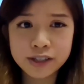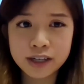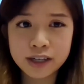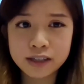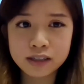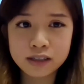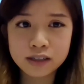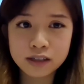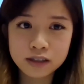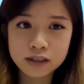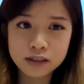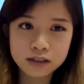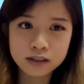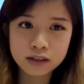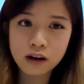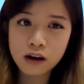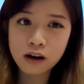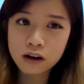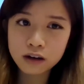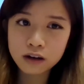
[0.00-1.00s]
that in
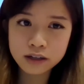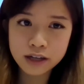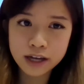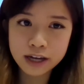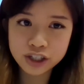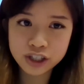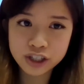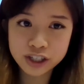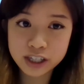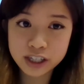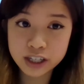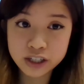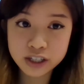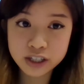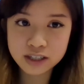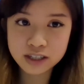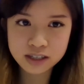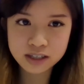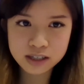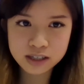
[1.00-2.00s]
the Hong Kong
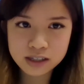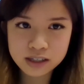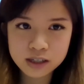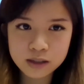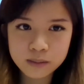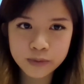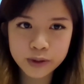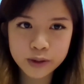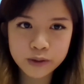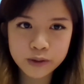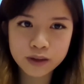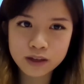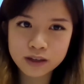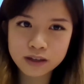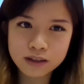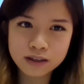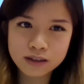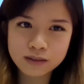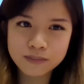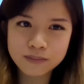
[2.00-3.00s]
education system, you
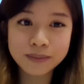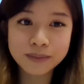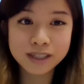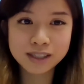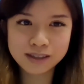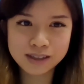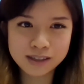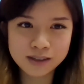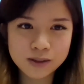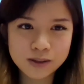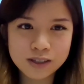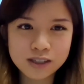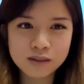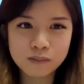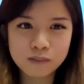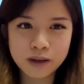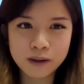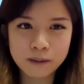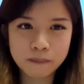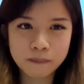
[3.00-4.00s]
think that the
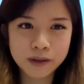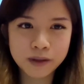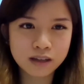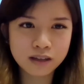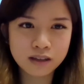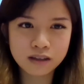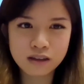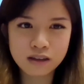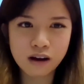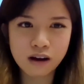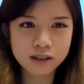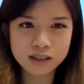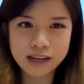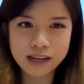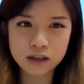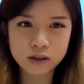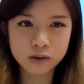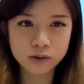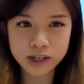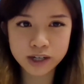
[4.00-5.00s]
students may be not
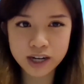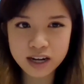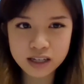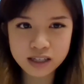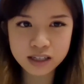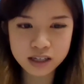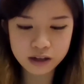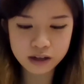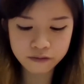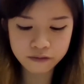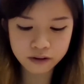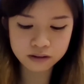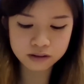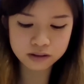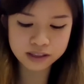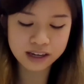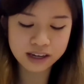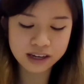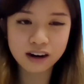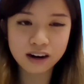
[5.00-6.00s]
that creative
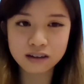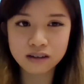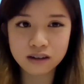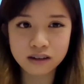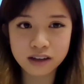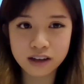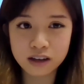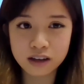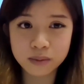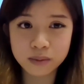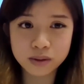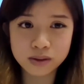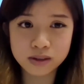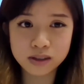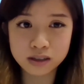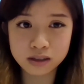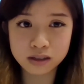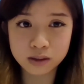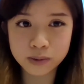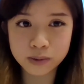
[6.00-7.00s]
and they are not able to
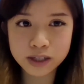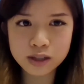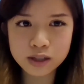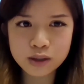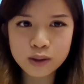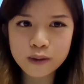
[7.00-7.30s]
take the risk.